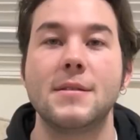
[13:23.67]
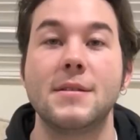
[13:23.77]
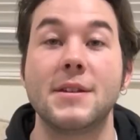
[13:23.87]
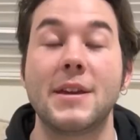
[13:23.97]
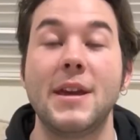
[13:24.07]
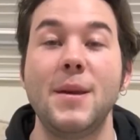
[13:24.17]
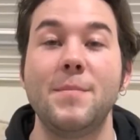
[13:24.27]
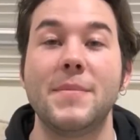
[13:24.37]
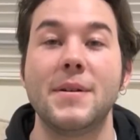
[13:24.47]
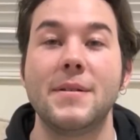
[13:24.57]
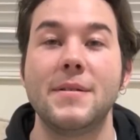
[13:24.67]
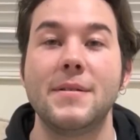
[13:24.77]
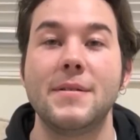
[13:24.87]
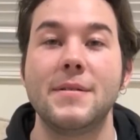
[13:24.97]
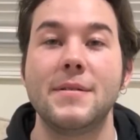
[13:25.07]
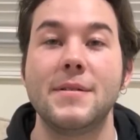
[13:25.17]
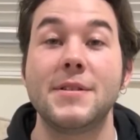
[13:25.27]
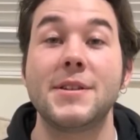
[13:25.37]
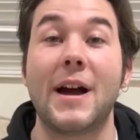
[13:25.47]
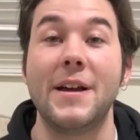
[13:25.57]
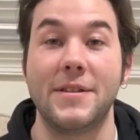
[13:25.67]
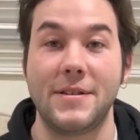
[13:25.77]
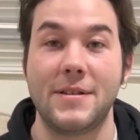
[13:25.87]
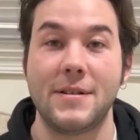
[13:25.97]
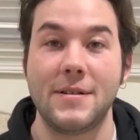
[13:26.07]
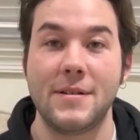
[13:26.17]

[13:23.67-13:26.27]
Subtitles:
To keep silent.